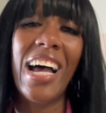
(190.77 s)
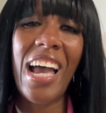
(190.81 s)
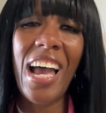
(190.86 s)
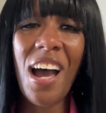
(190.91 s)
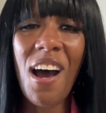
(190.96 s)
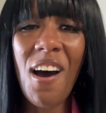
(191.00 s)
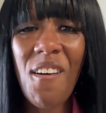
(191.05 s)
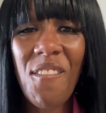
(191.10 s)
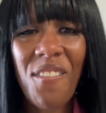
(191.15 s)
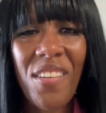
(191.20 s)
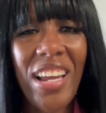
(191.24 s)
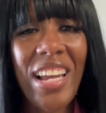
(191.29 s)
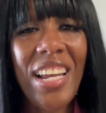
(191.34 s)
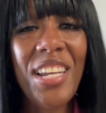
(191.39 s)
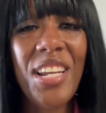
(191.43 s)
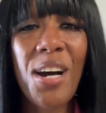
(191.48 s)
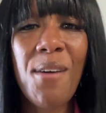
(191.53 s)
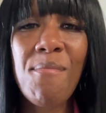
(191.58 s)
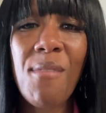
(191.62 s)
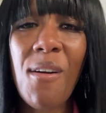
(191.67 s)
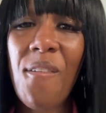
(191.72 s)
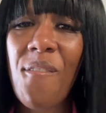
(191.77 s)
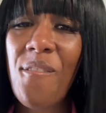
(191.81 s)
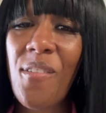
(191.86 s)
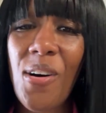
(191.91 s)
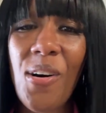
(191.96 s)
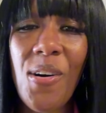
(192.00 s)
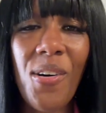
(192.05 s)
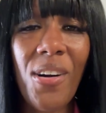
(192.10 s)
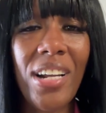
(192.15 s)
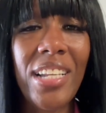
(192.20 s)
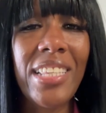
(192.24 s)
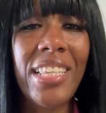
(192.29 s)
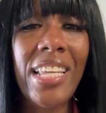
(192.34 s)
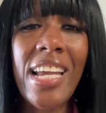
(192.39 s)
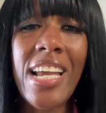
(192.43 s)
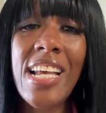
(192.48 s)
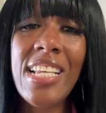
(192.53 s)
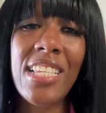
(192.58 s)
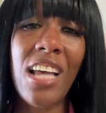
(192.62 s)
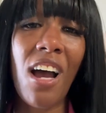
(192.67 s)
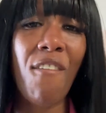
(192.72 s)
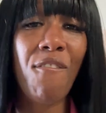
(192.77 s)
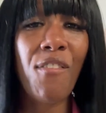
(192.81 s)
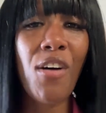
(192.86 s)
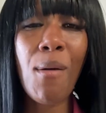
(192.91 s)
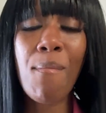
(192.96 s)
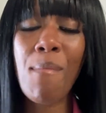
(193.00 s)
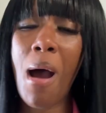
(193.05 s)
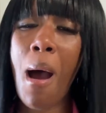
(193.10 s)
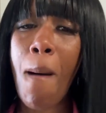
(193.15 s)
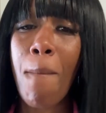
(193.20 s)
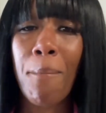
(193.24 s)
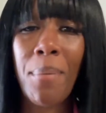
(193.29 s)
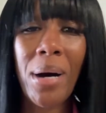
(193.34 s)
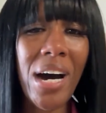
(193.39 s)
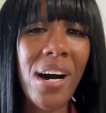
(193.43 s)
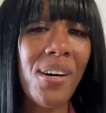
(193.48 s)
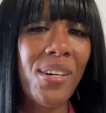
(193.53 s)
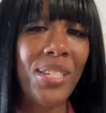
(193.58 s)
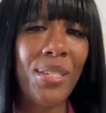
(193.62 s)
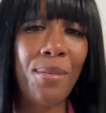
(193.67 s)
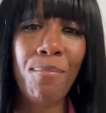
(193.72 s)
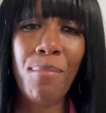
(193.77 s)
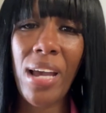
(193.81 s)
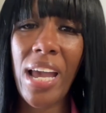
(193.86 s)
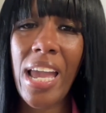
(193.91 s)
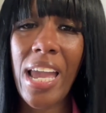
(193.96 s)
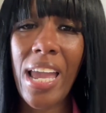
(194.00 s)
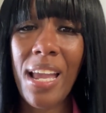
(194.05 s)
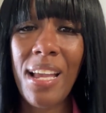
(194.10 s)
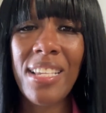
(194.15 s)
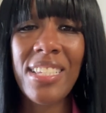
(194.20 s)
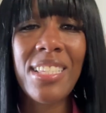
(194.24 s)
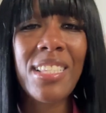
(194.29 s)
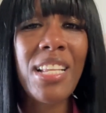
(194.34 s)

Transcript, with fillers: outfit number four. These are for my boss babes.